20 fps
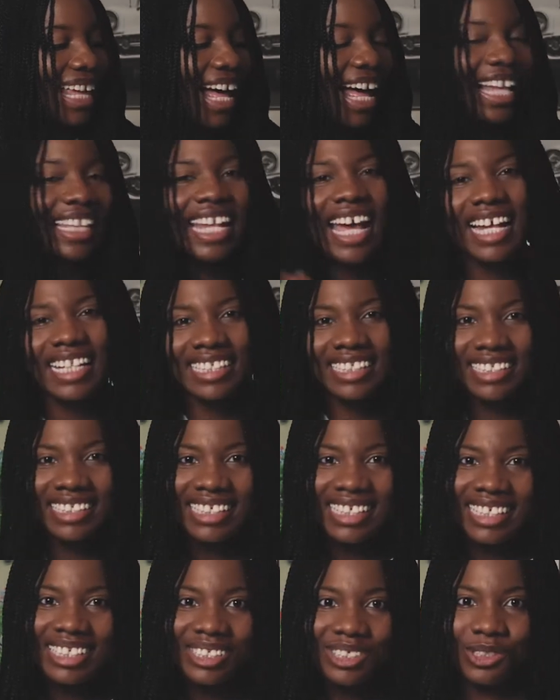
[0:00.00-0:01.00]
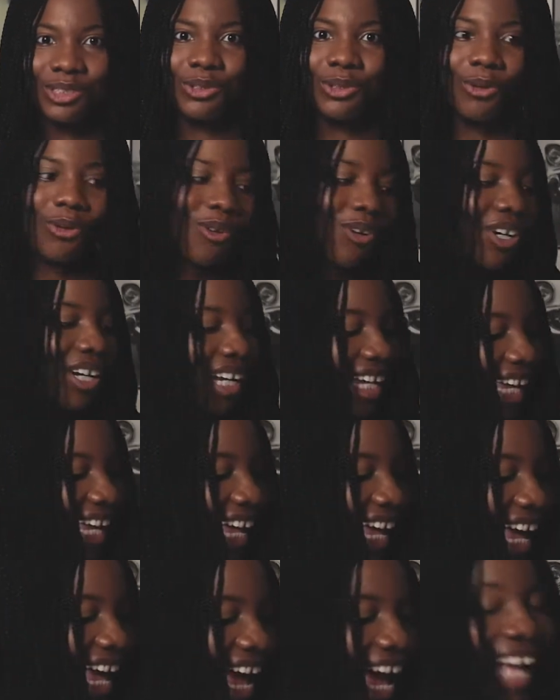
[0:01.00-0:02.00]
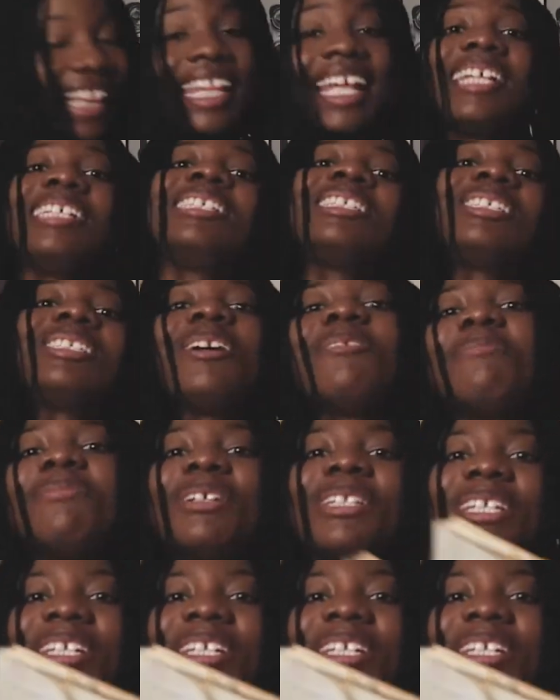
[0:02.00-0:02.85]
an antique store and I stumbled